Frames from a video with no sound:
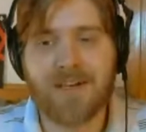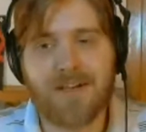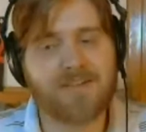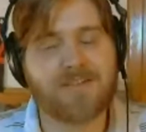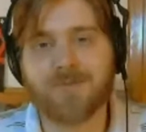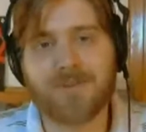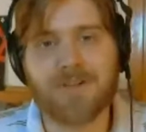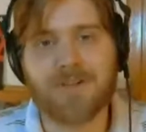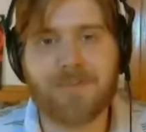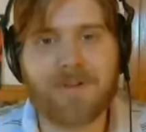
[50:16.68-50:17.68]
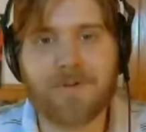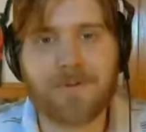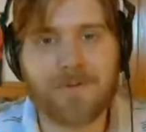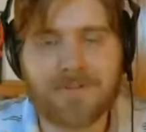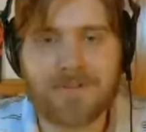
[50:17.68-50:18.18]
It's just really going to be
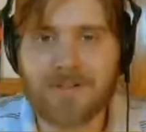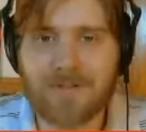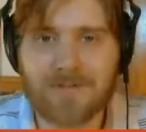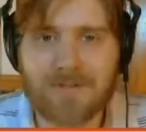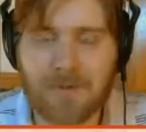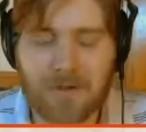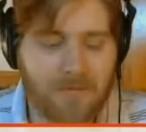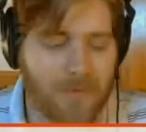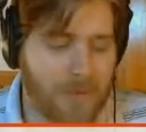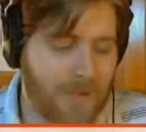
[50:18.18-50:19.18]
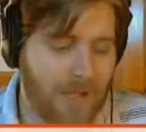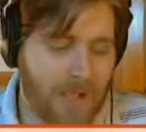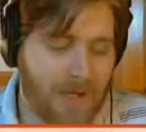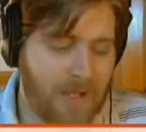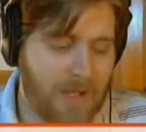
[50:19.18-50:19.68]
cool, so I'm looking forward to
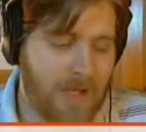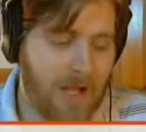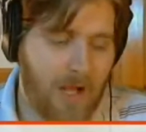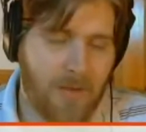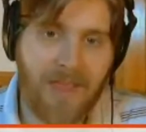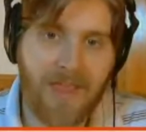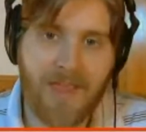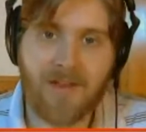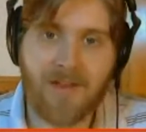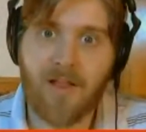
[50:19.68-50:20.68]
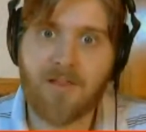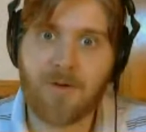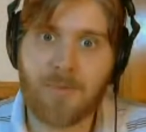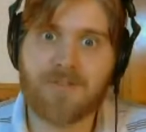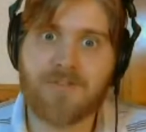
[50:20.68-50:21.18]
that. Um, and a
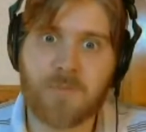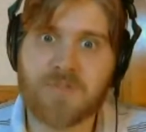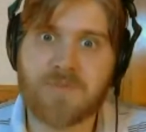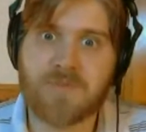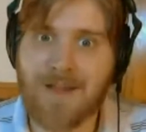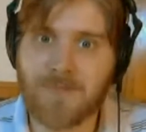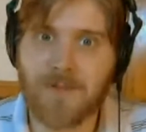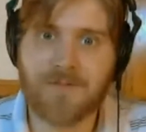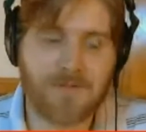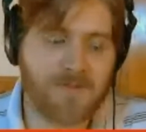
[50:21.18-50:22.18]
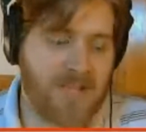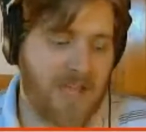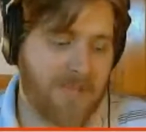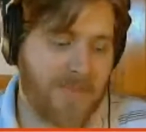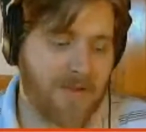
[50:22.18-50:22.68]
little bit of Super Smash Bros. News
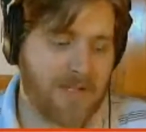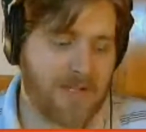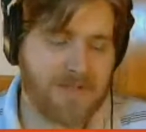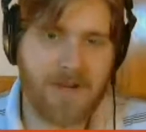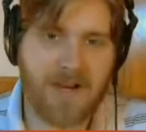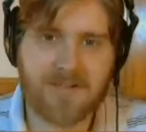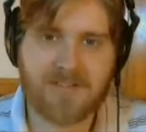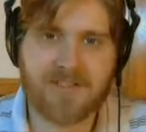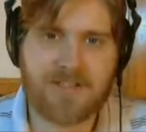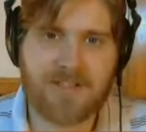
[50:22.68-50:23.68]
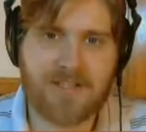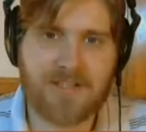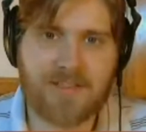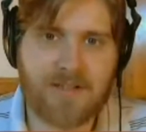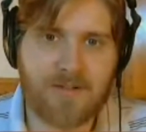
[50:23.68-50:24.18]
came out, because
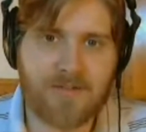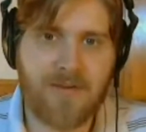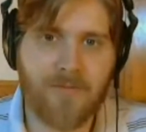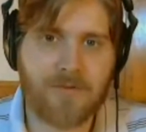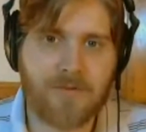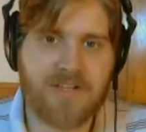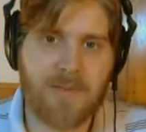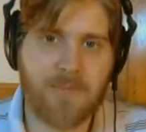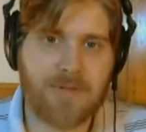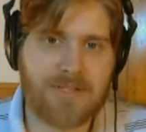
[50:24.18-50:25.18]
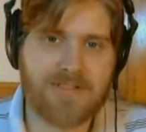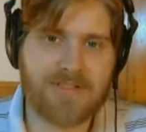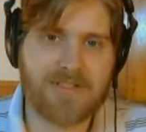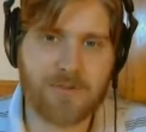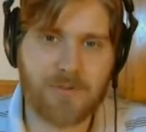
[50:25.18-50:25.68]
apparently they'll never stop
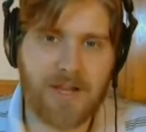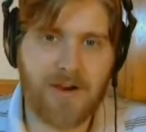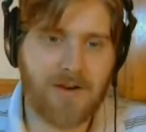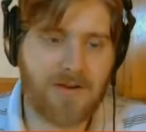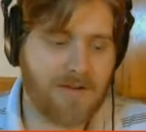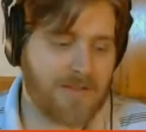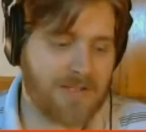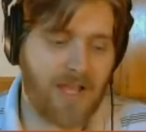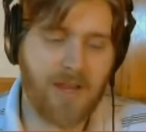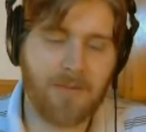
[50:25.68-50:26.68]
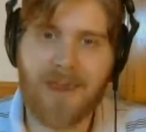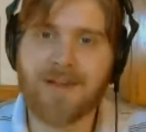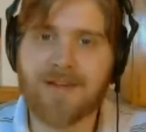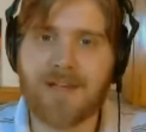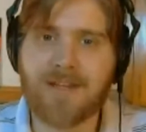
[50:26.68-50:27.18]
releasing new characters, and
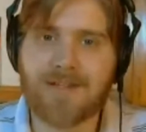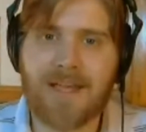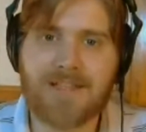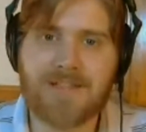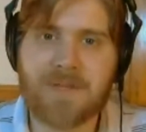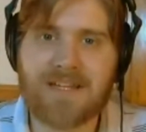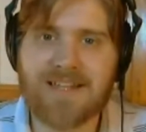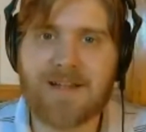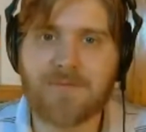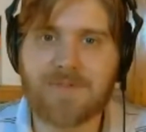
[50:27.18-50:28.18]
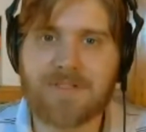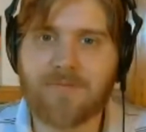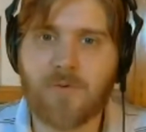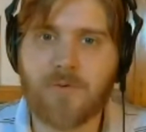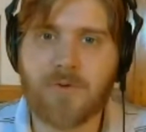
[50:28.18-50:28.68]
Maida Knight has been
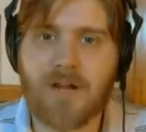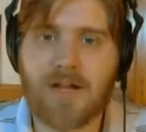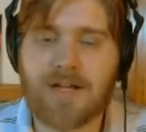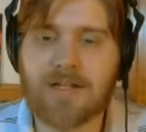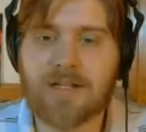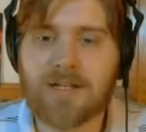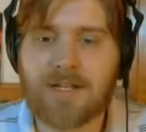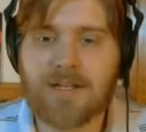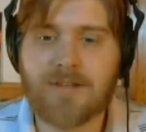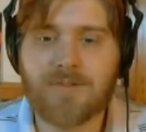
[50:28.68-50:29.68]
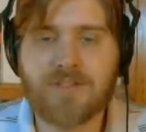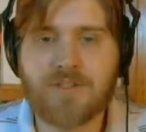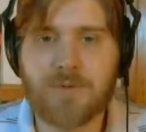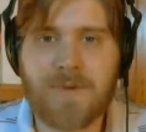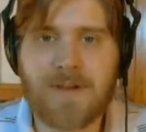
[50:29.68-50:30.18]
announced for uh, the new
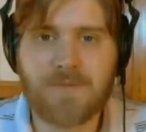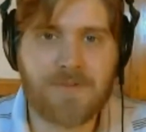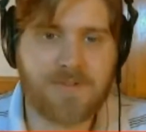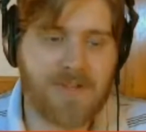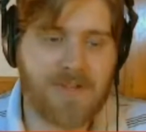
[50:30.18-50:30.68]
Super Smash Bros.